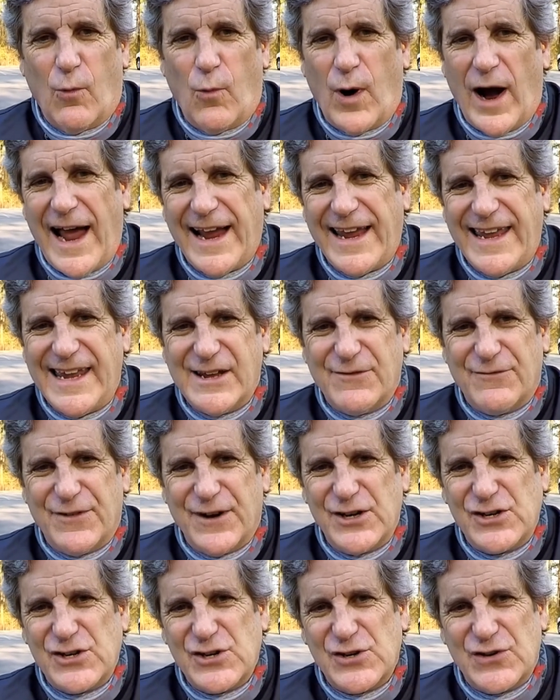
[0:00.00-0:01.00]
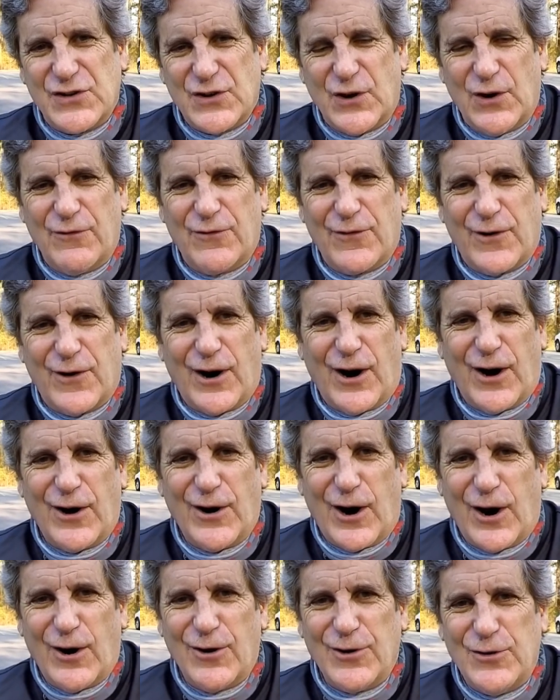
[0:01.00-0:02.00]
wacky adventures over on
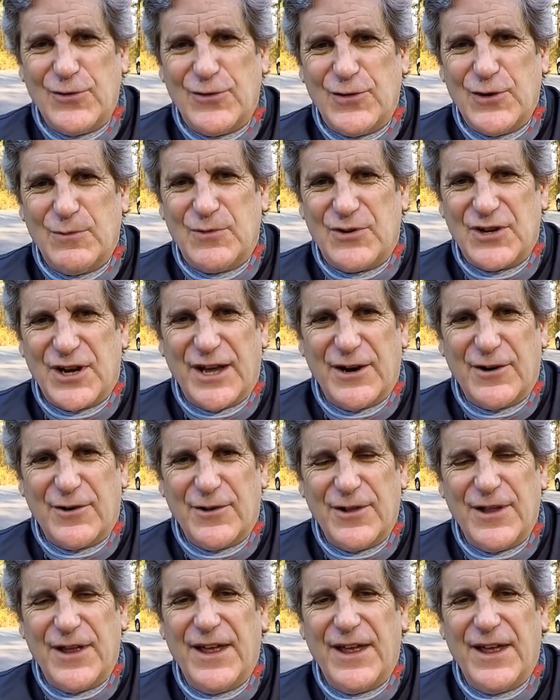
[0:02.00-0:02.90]
our YouTube channel.